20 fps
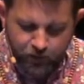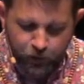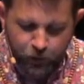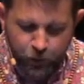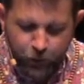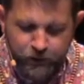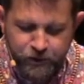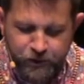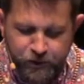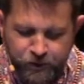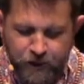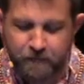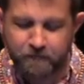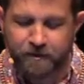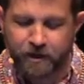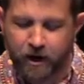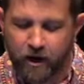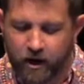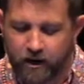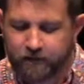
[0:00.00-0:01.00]
When you reap
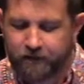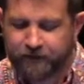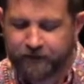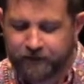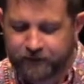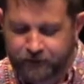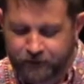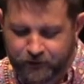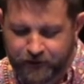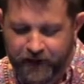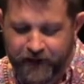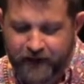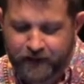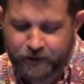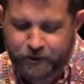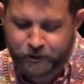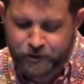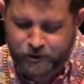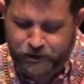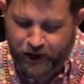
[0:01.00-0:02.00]
the harvest of your
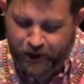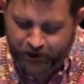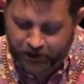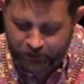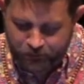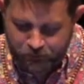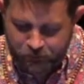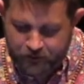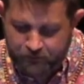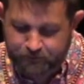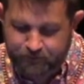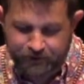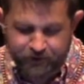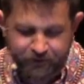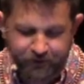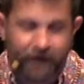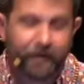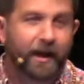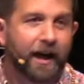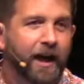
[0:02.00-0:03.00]
land, you shall not reap to the
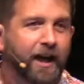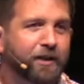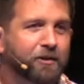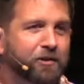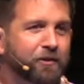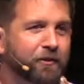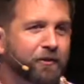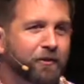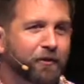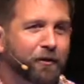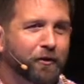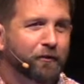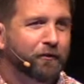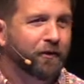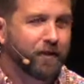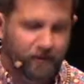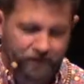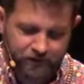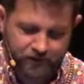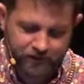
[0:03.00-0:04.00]
very edges of your
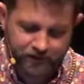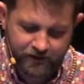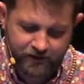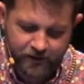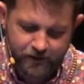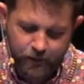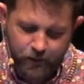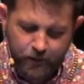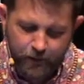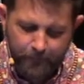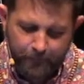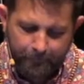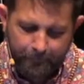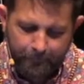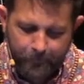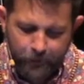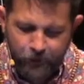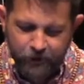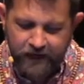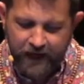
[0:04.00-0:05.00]
field,
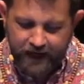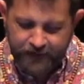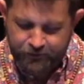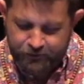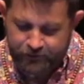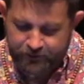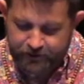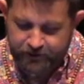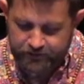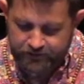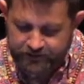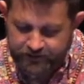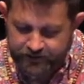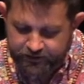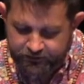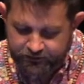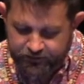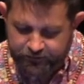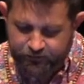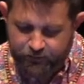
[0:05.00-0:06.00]
or gather the
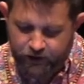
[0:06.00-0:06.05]
gleanings of